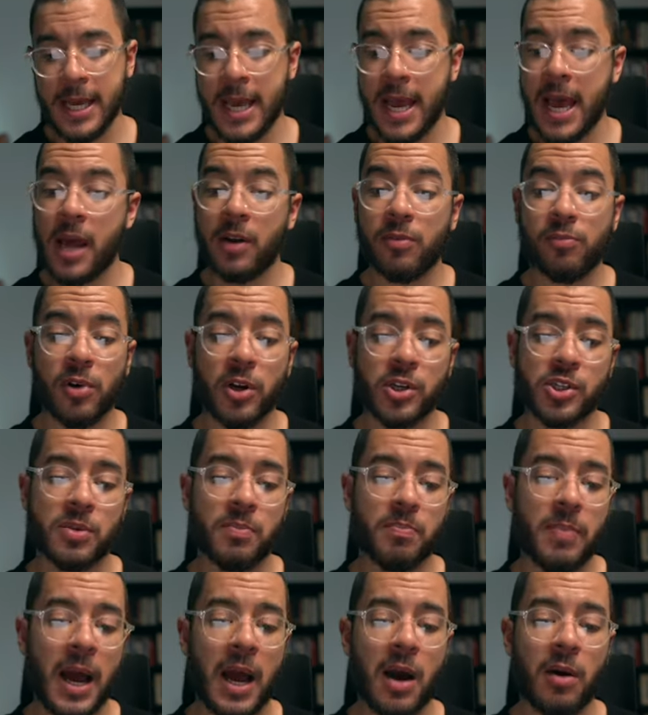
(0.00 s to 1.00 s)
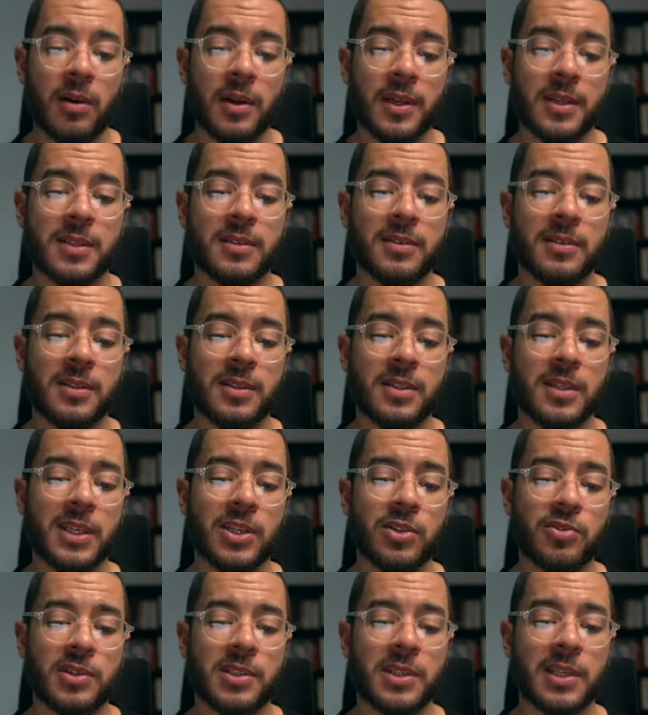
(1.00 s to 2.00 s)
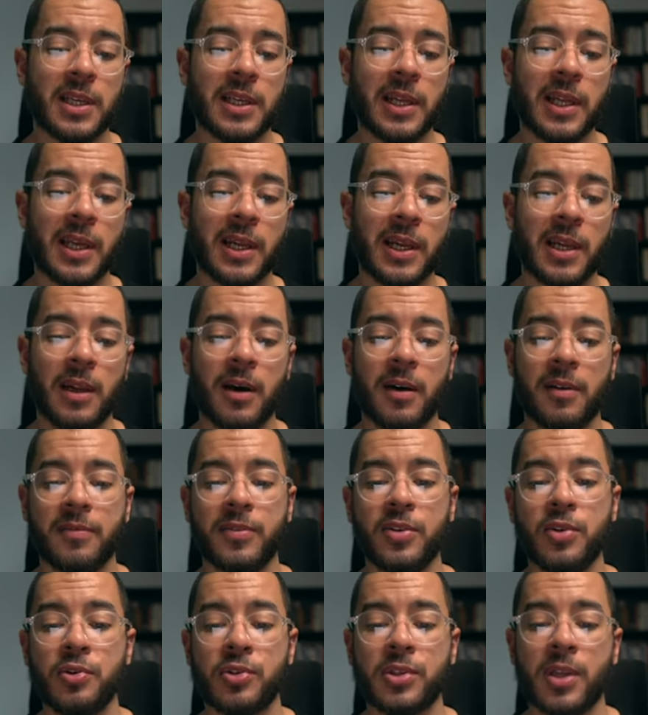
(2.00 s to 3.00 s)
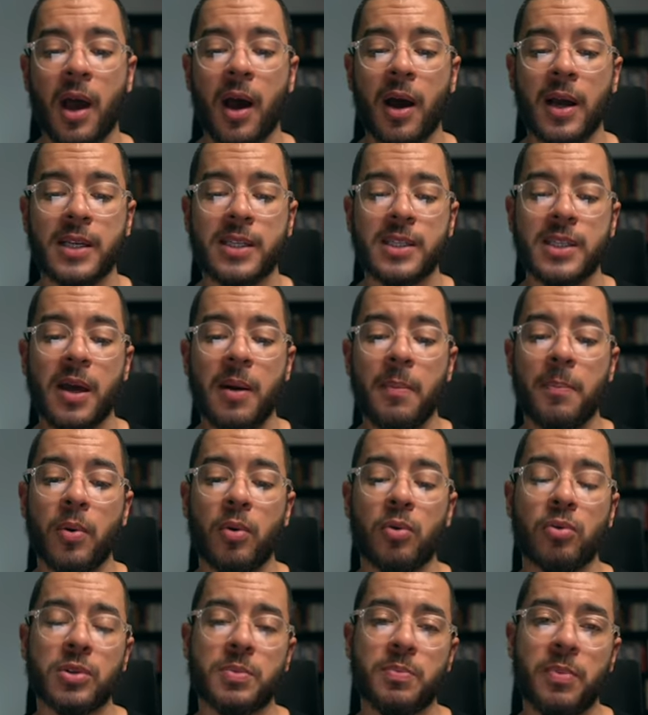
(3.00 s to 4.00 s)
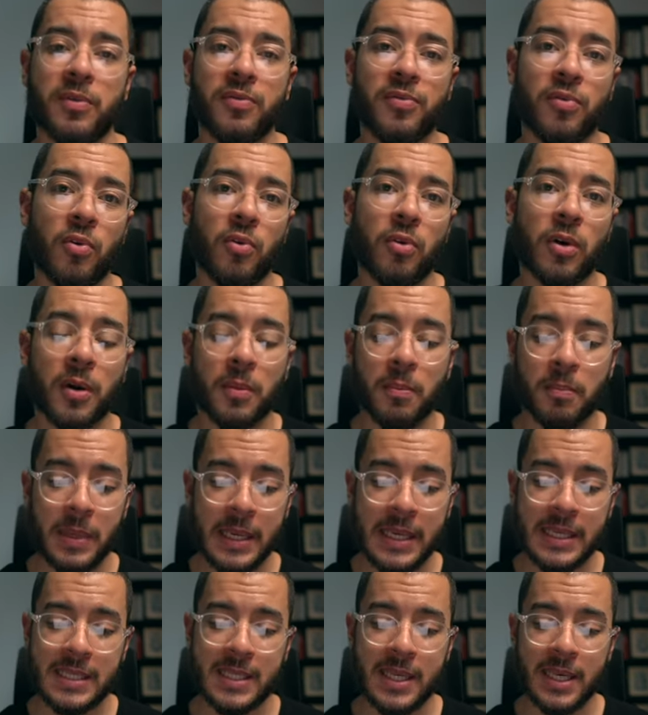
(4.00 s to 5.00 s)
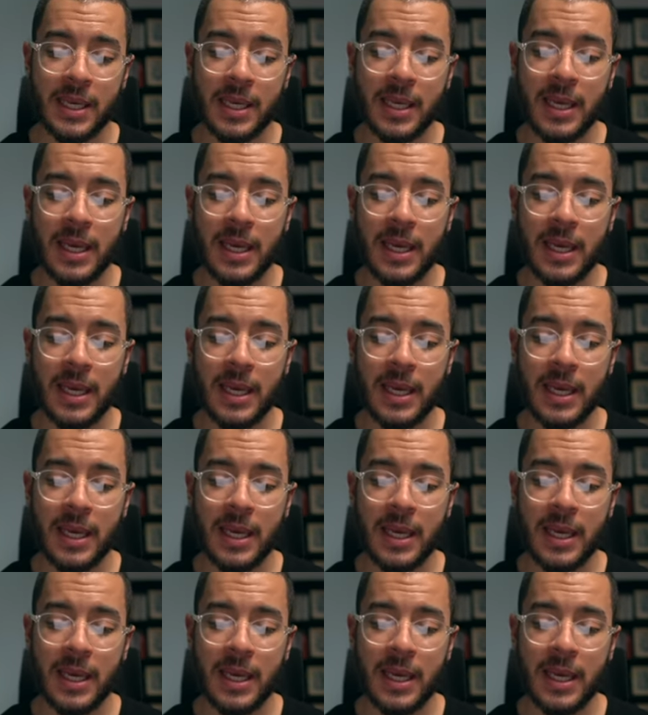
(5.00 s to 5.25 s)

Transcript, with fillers: And Russian powerlifters, interestingly enough, used to ice their balls before competing,